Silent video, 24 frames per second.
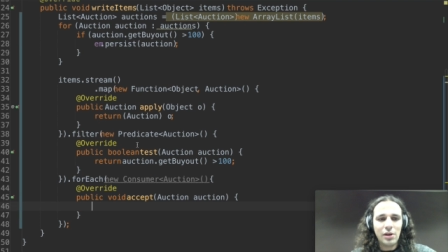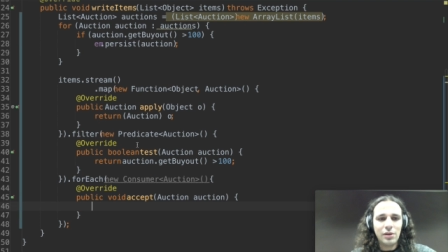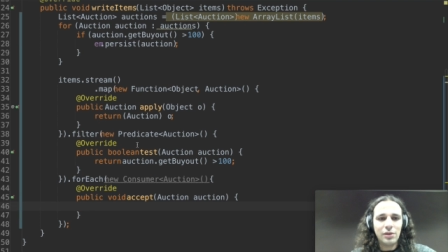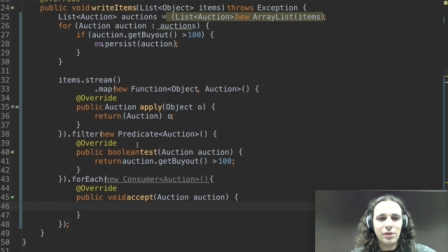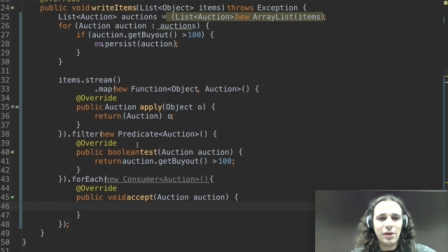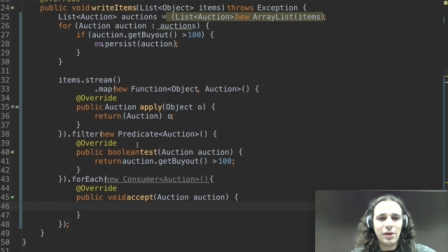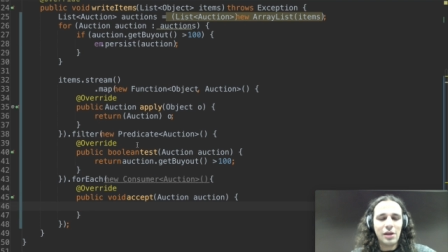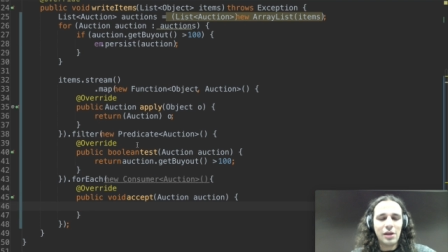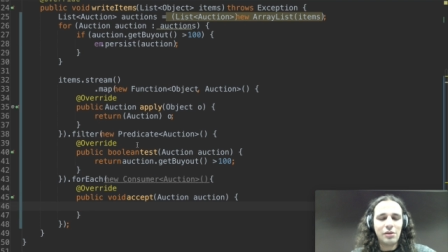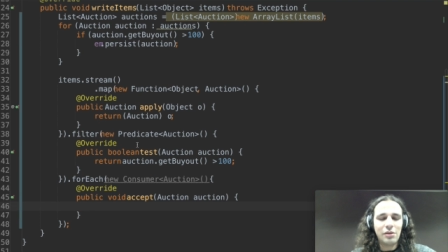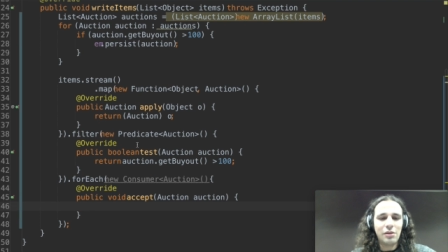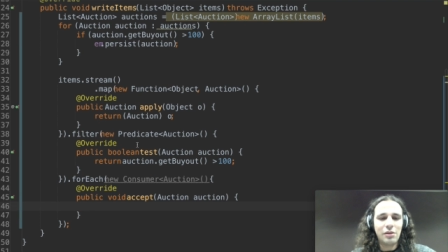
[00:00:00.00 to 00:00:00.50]

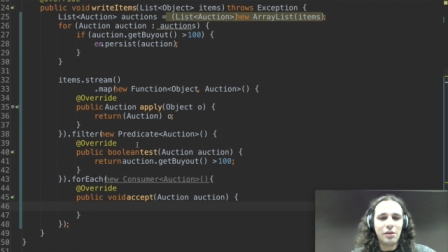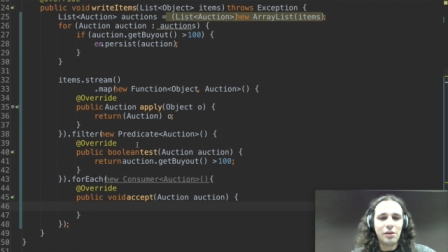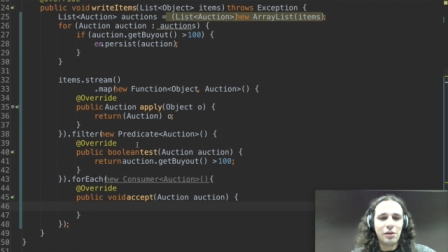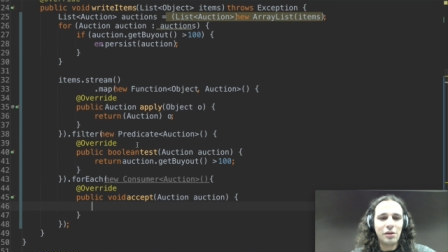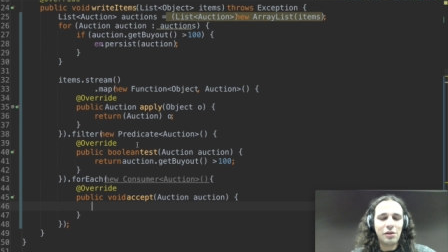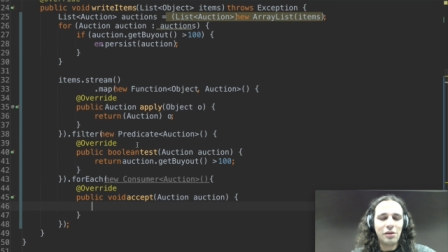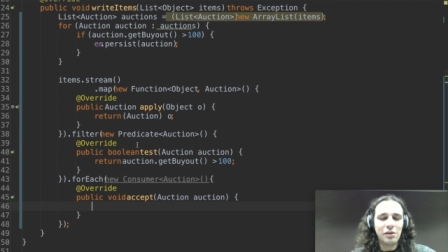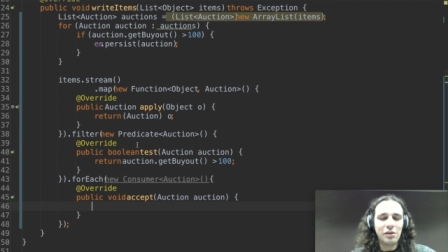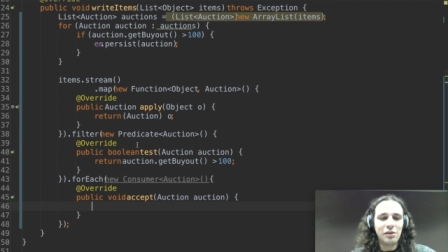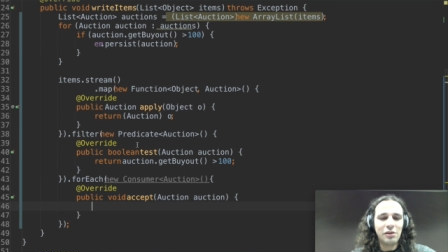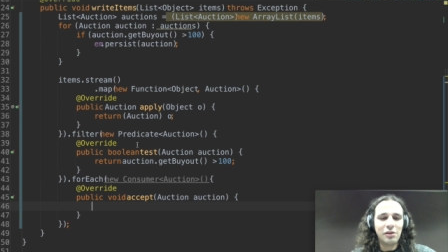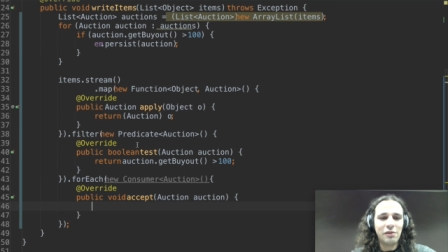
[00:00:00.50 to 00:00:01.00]
that uh,
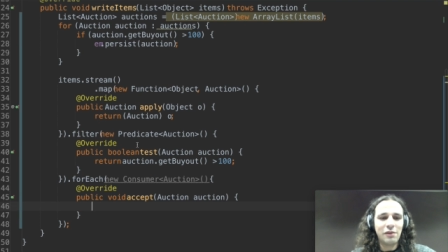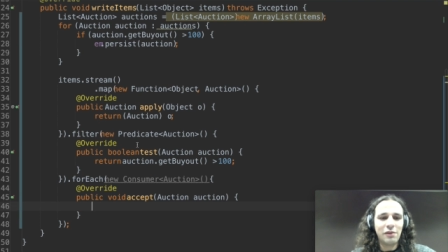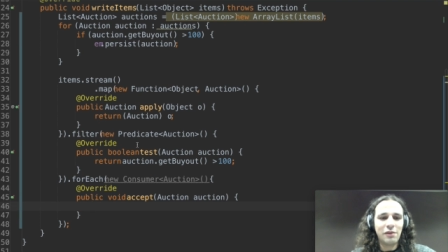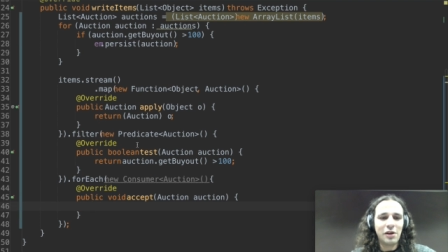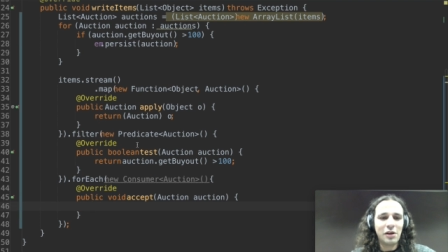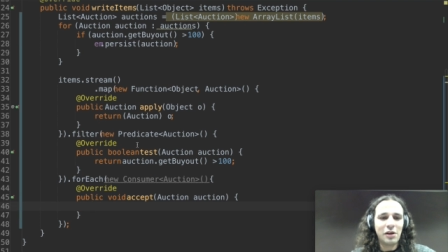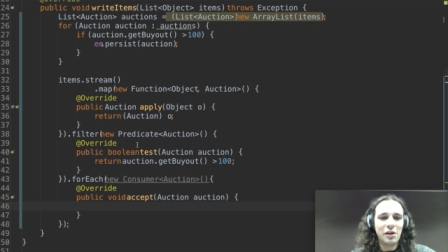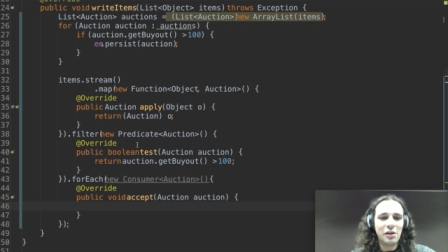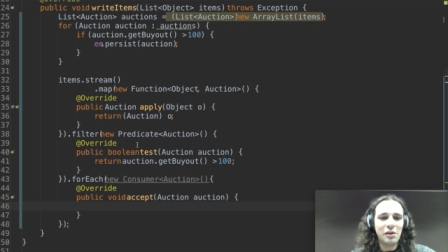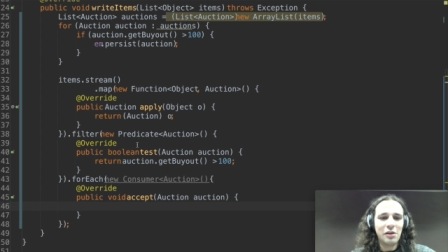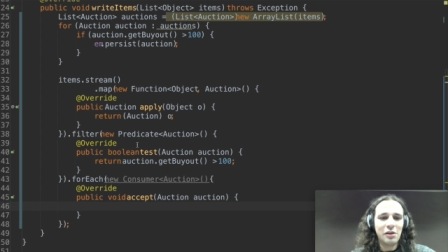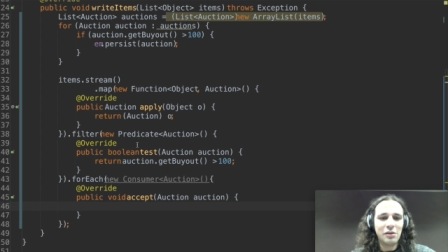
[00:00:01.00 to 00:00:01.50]

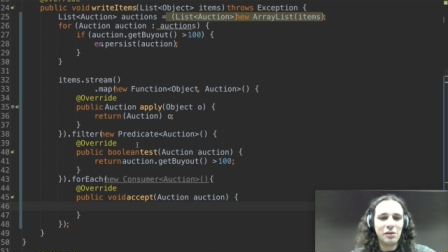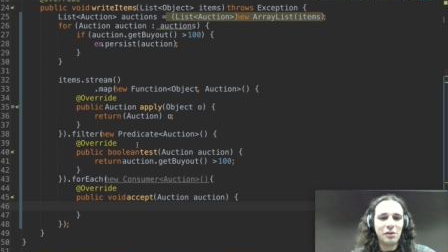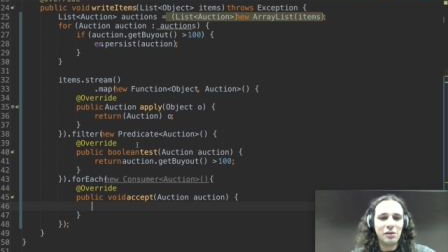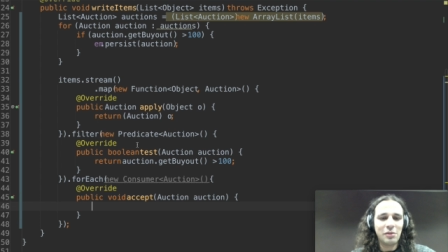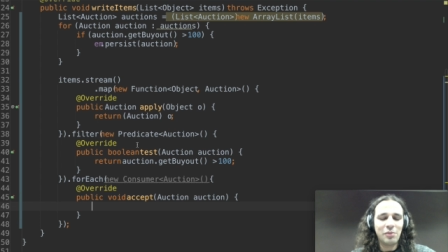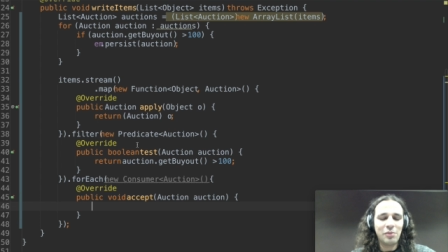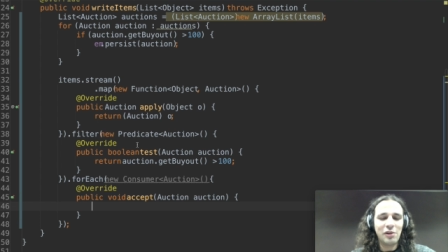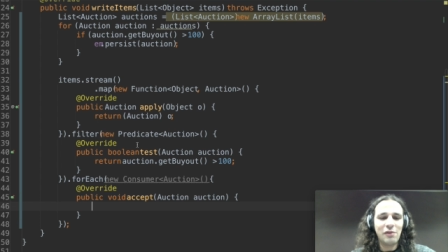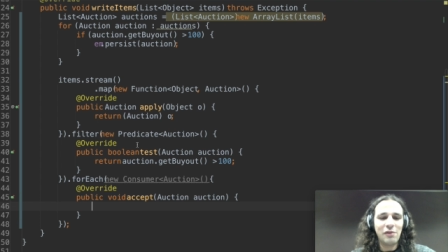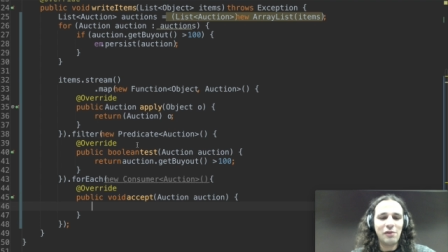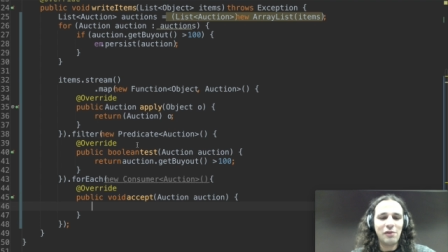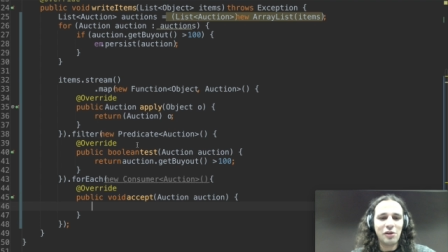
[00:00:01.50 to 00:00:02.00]
satisfy the
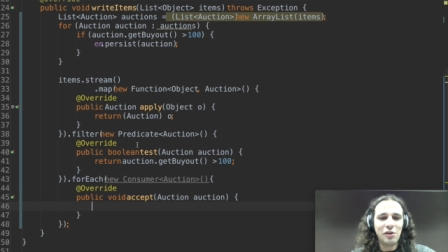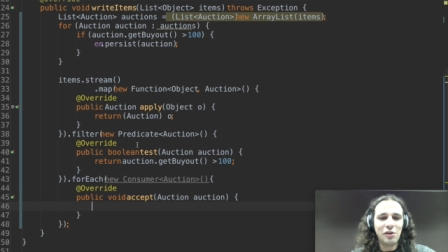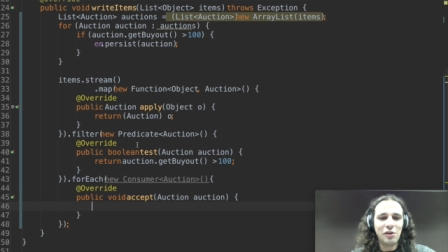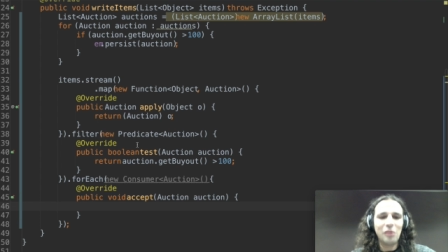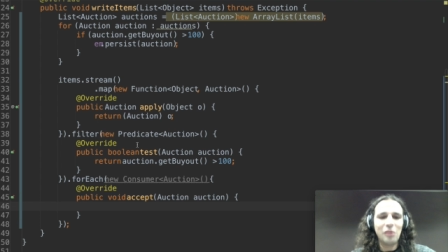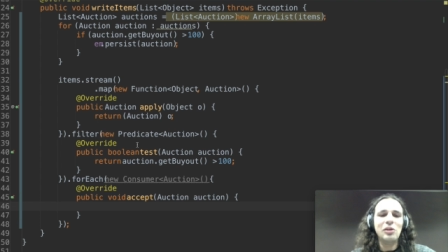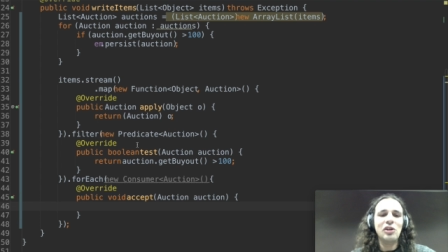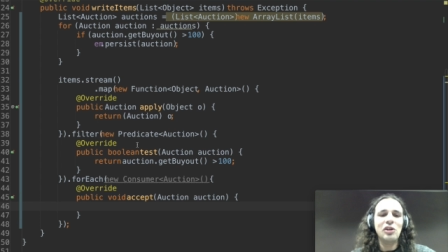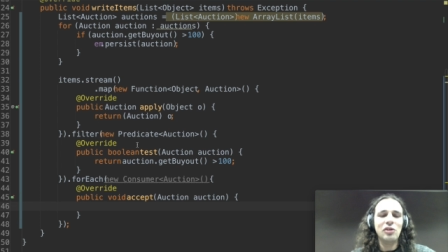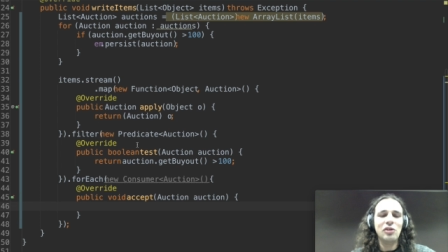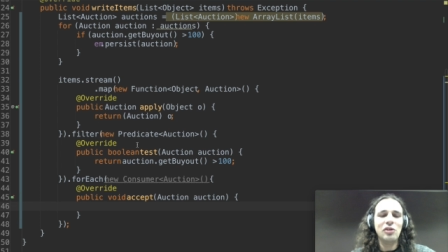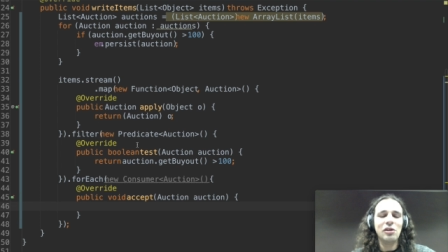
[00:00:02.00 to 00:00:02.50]
previous
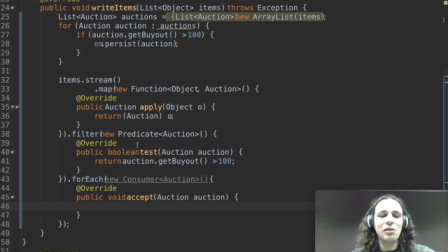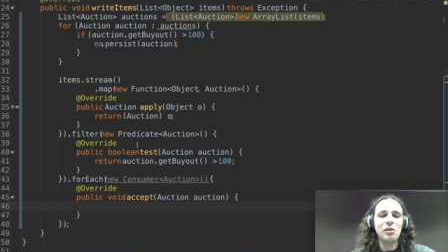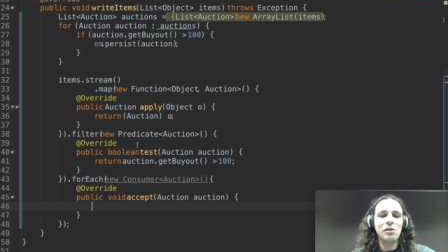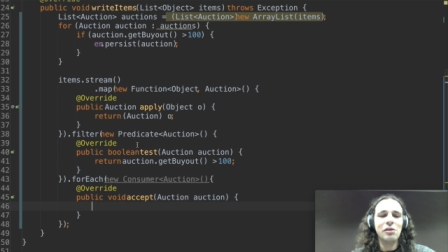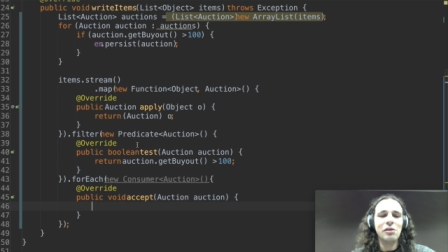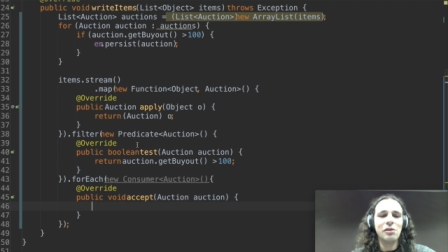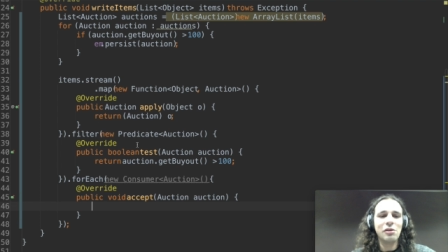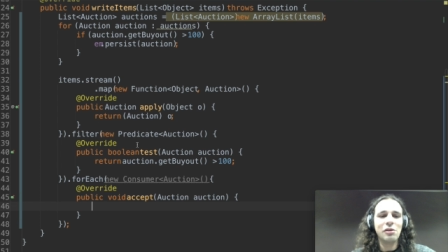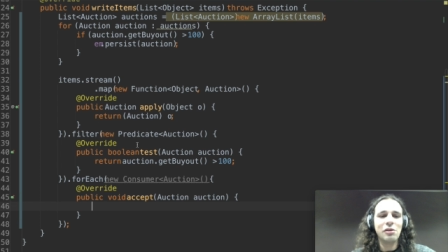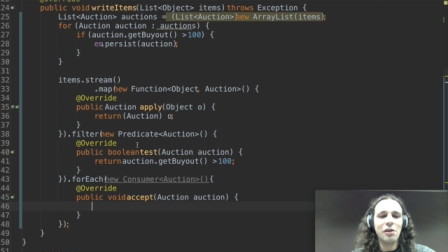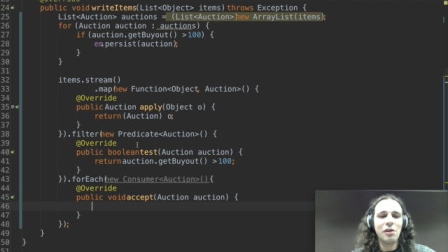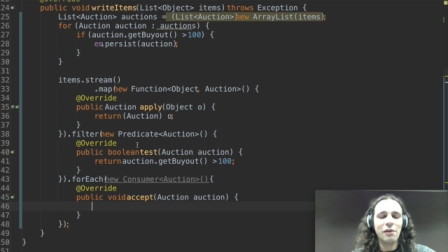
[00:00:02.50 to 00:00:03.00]

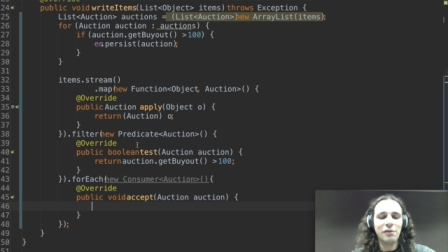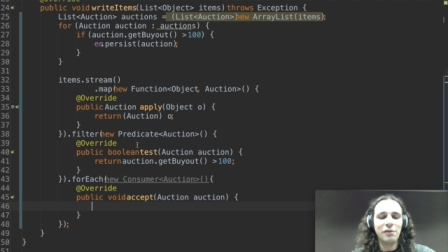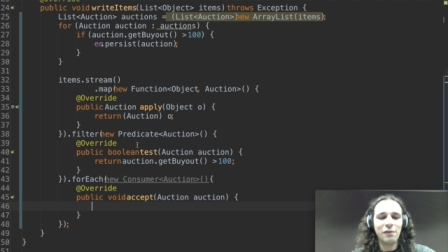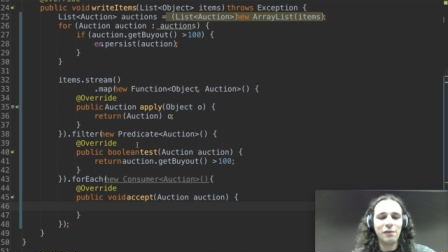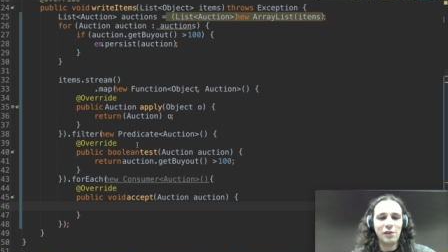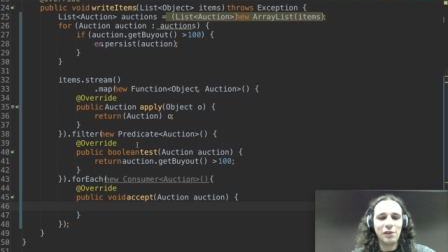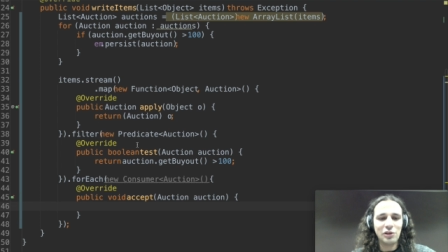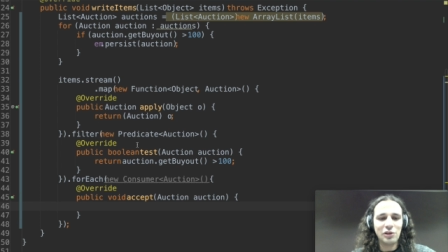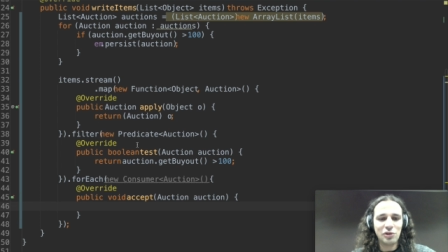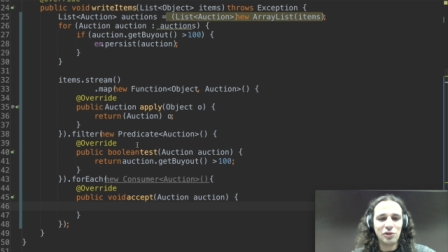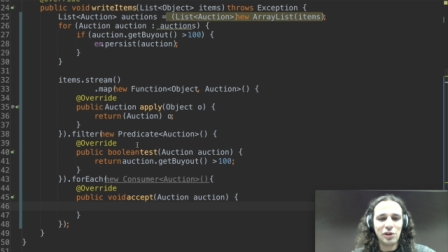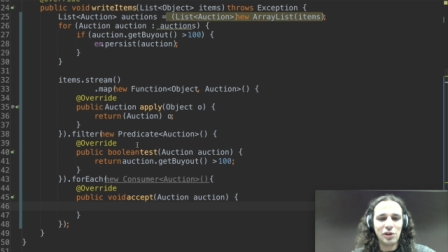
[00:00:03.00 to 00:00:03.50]
conditions of the
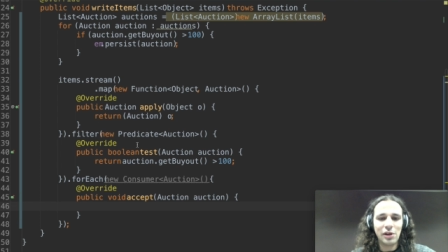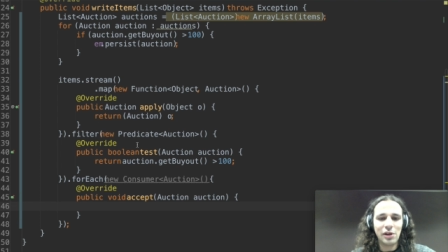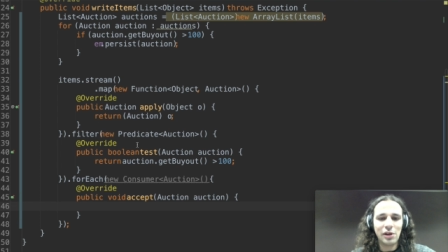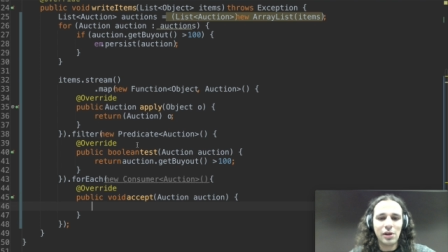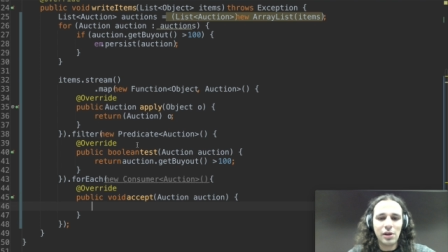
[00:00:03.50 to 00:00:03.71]
filtering.